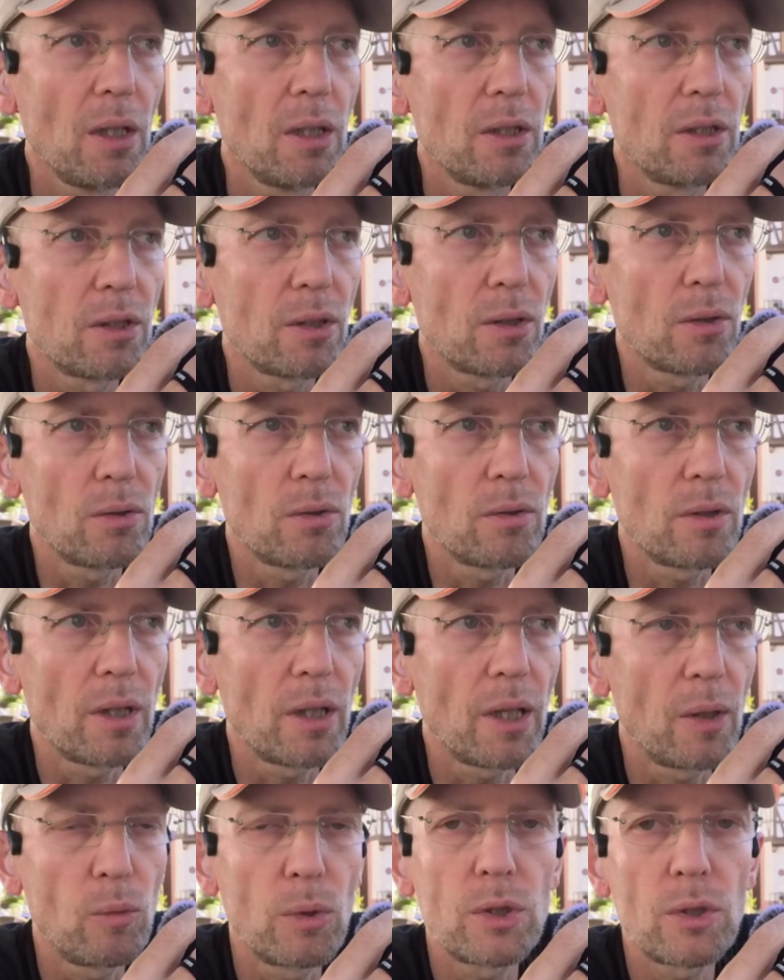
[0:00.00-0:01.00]
So
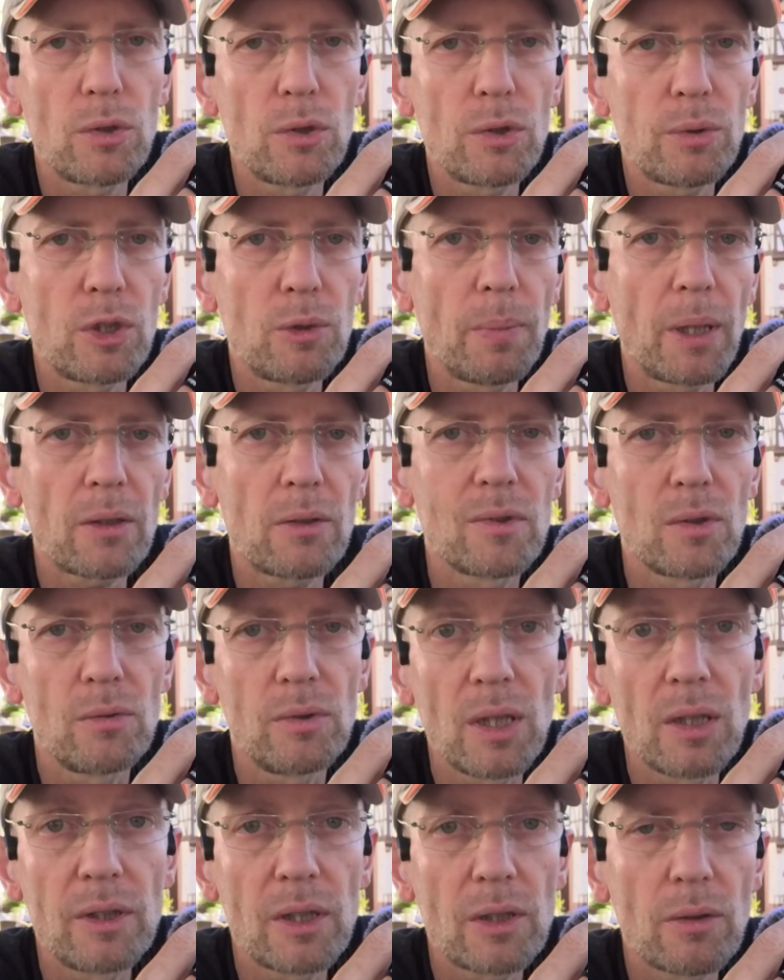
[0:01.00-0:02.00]
I wanted to switch back to
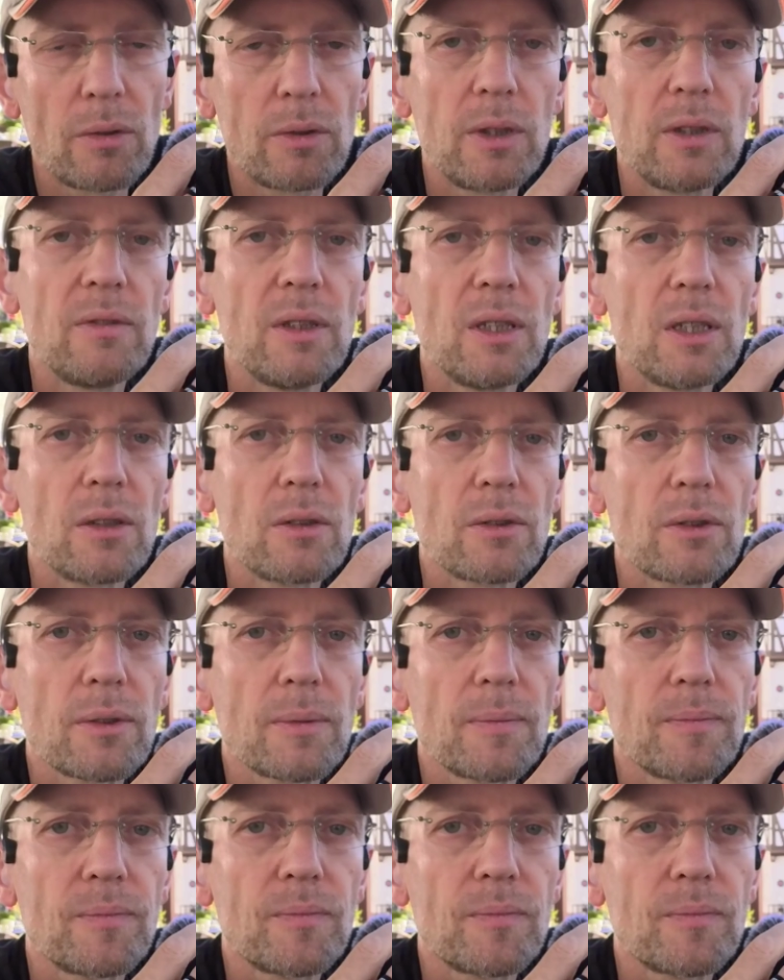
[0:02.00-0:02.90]
real recorded videos.